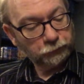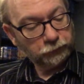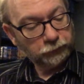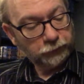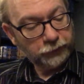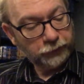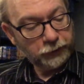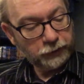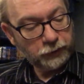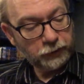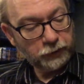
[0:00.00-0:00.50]

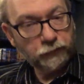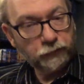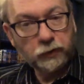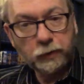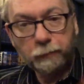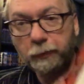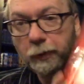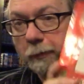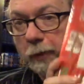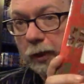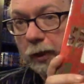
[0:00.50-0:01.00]
this is
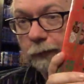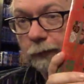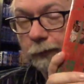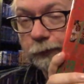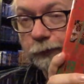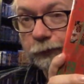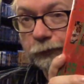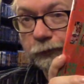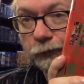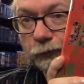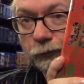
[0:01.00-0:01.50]
from my mom.
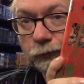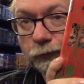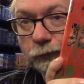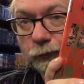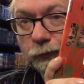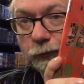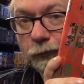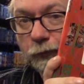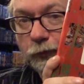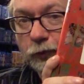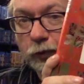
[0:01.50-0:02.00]

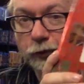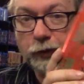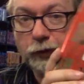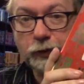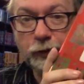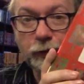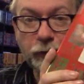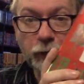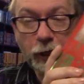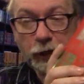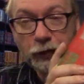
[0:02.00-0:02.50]
So this
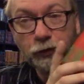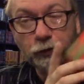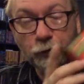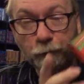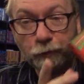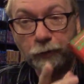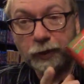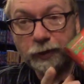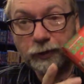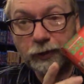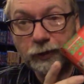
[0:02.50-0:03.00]
is the actual
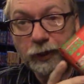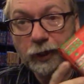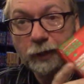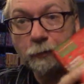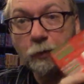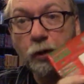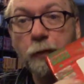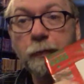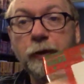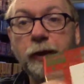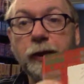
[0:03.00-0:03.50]
present that I'm
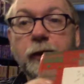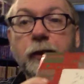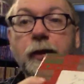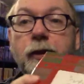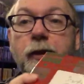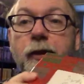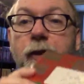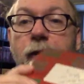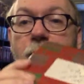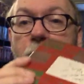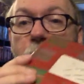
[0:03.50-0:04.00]
opening
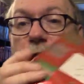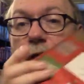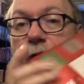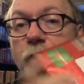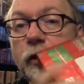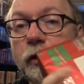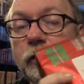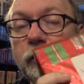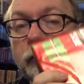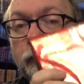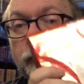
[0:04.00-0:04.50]

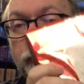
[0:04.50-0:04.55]
here,